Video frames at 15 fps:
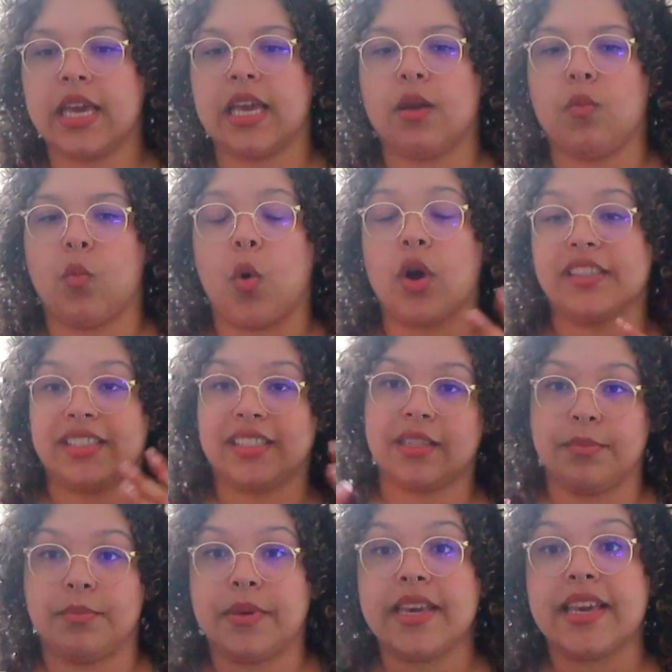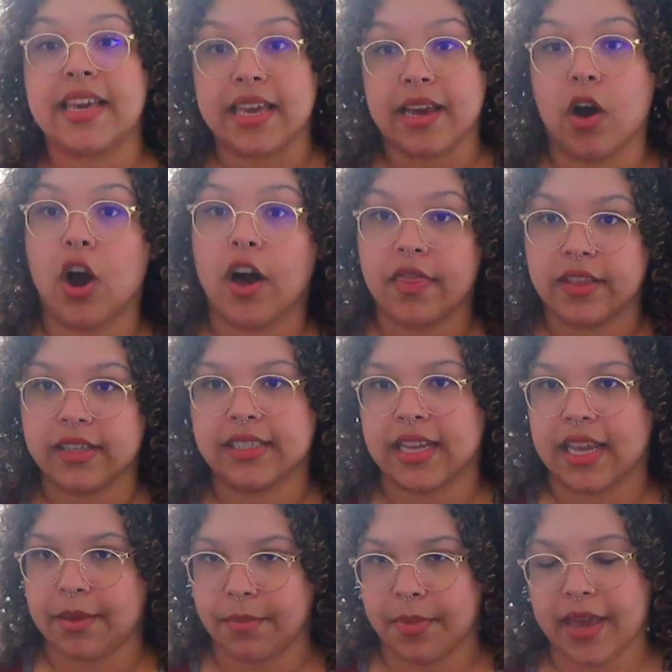wants to be on the
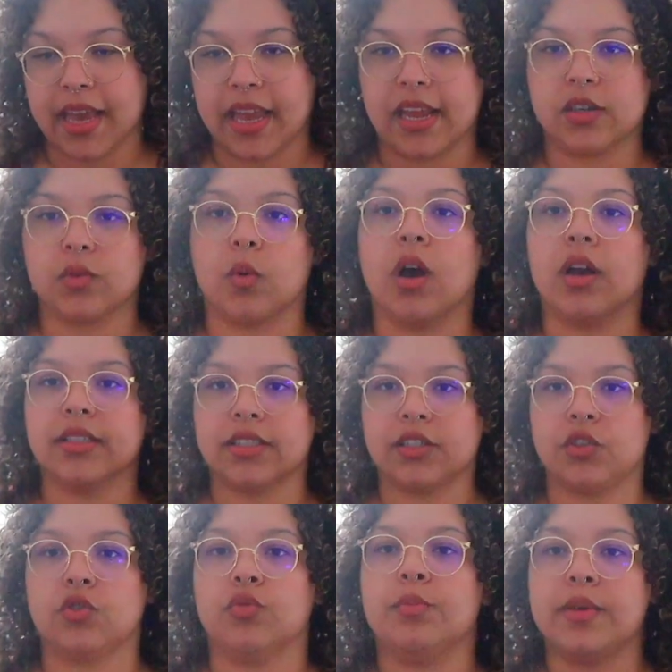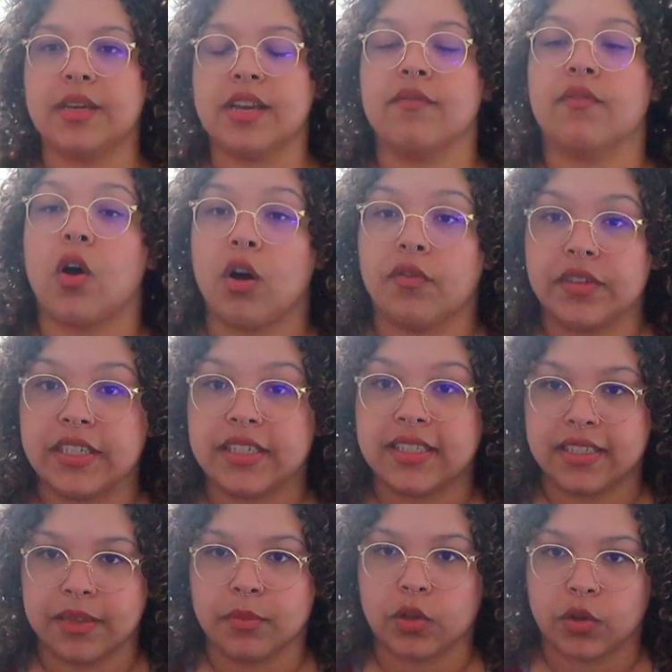same page, wants to be involved in
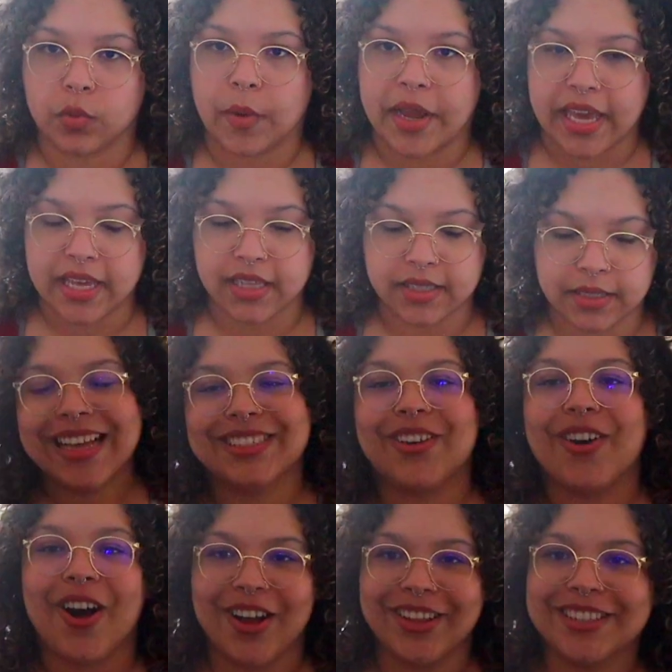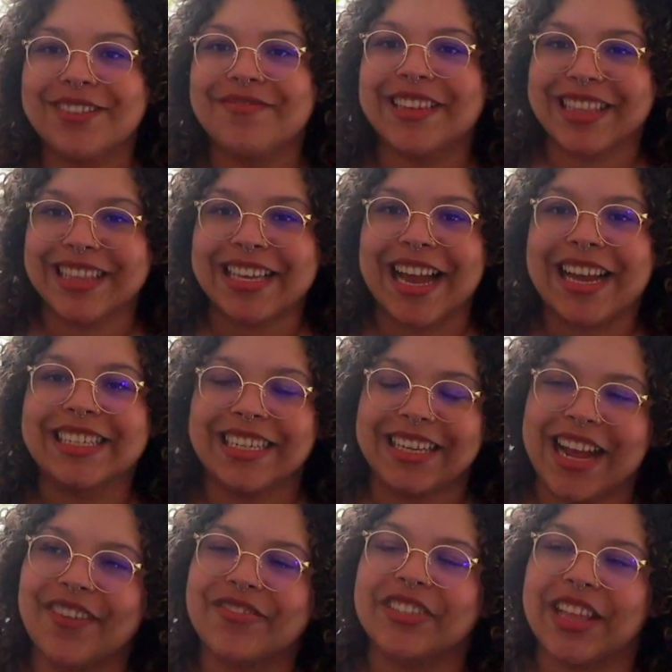similar ways. So ultimately, I did
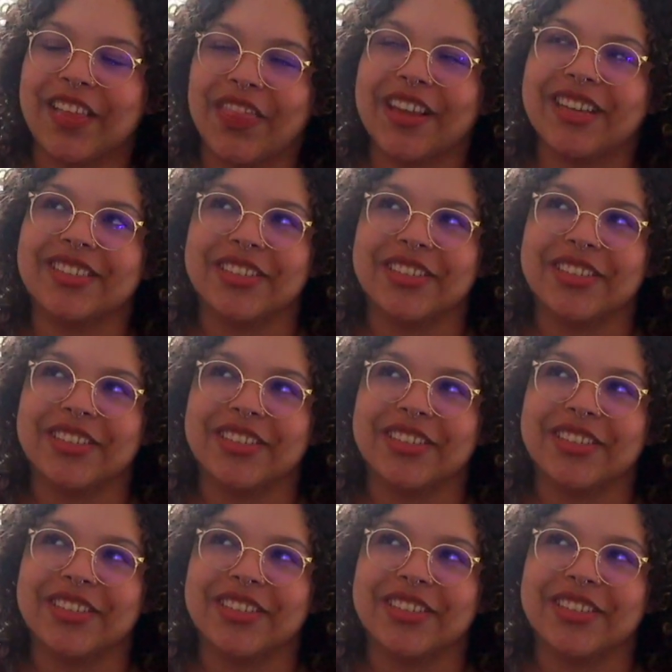have to let things